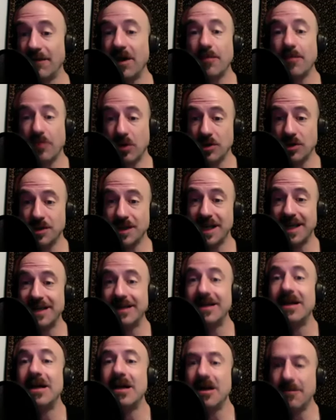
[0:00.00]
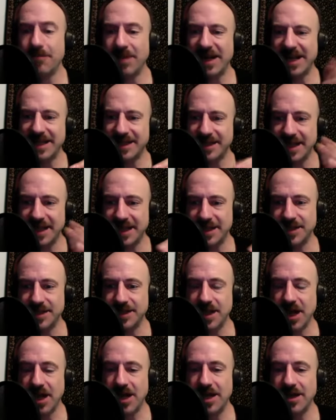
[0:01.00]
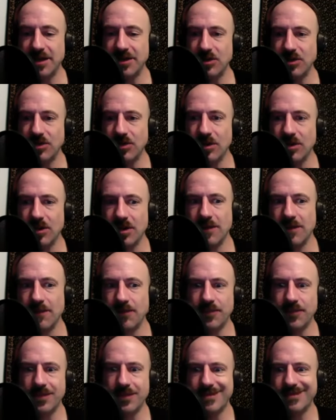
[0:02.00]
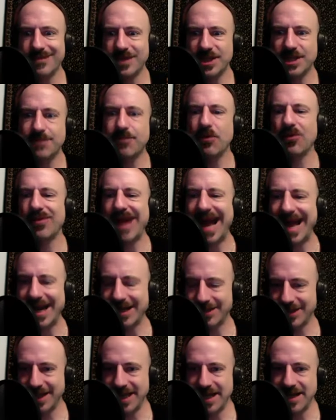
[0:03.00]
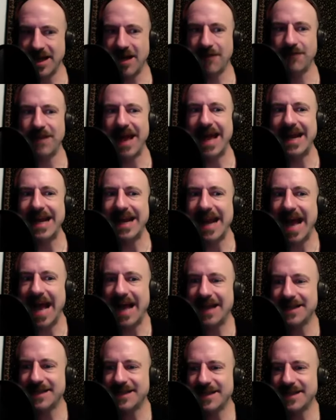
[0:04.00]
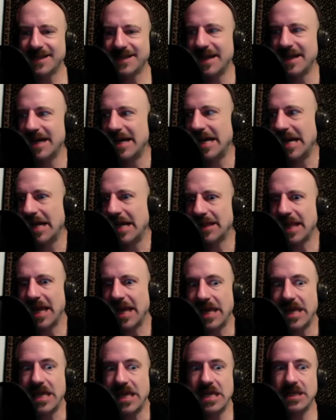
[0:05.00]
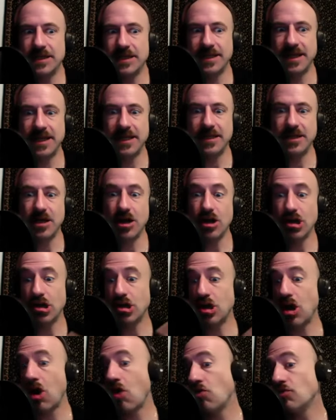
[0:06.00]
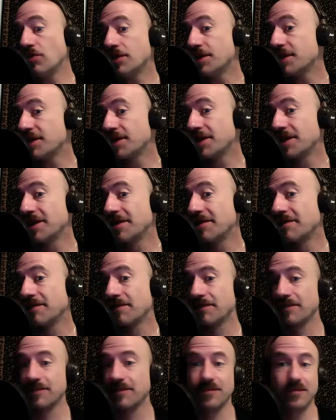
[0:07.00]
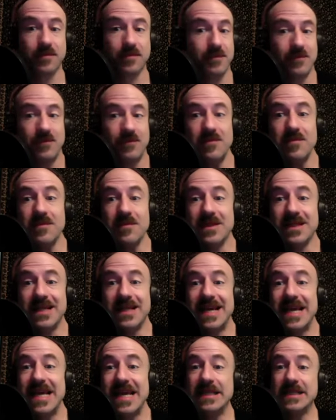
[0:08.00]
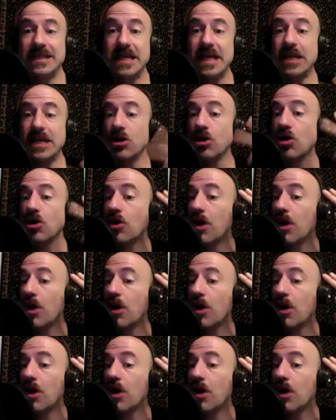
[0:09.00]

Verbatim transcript: a person yeah but it's it's done sporadically enough. And it has this like, is it a ghost? Is it her